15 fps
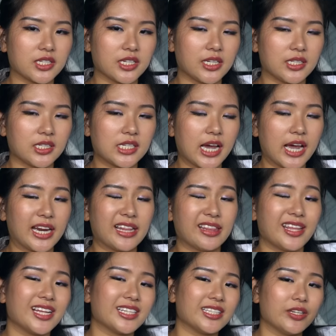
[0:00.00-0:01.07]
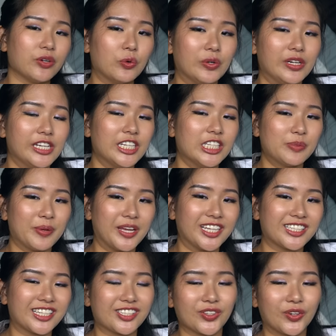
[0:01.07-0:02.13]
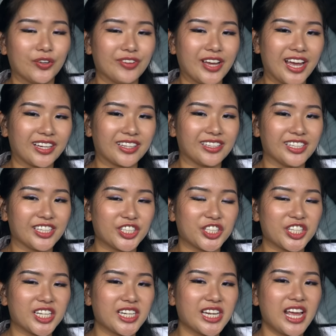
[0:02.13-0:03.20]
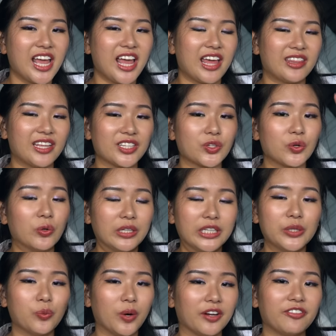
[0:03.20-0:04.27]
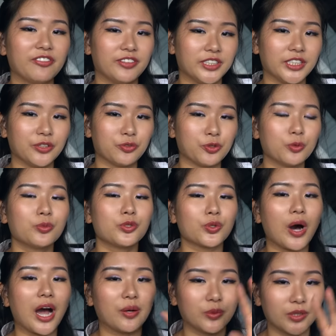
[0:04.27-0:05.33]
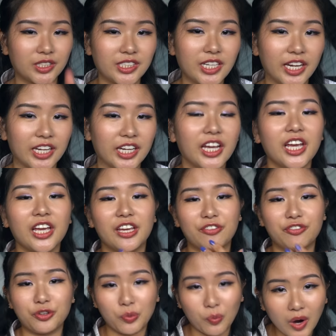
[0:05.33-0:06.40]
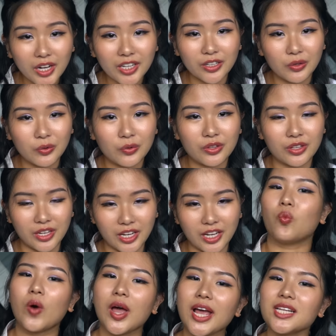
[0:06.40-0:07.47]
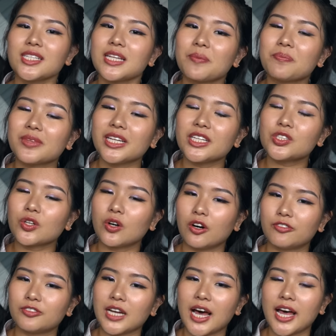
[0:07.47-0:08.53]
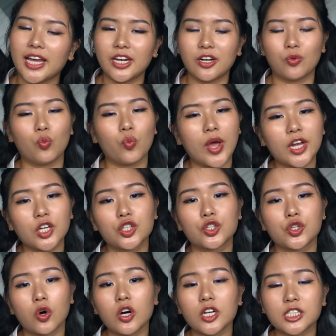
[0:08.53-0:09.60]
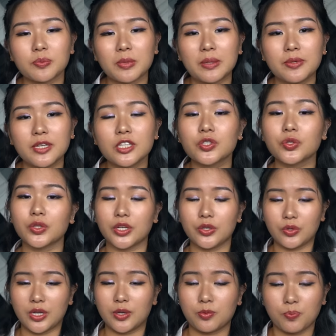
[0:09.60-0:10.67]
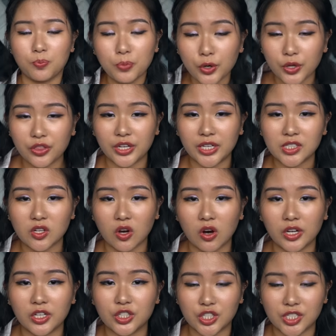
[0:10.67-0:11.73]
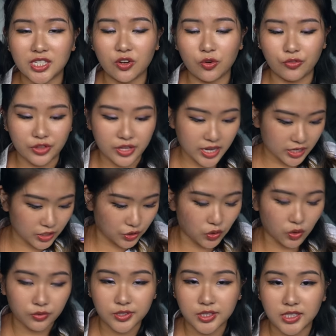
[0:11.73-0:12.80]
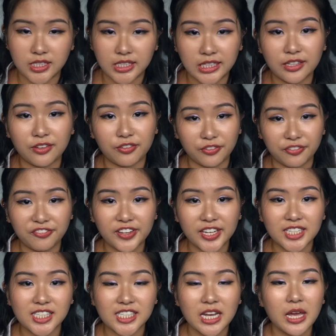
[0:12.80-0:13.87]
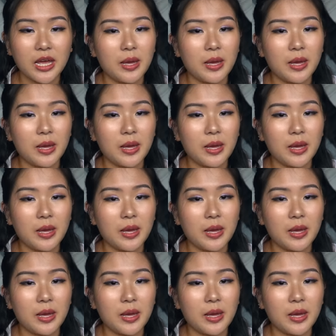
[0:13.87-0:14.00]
is inside and that's the only space that's sort of air conditioned and there's only one fitting room. So I would say if you want to go there, wear something sort of tight and wear shorts maybe so that you can put things on just over there and sort of see if it fits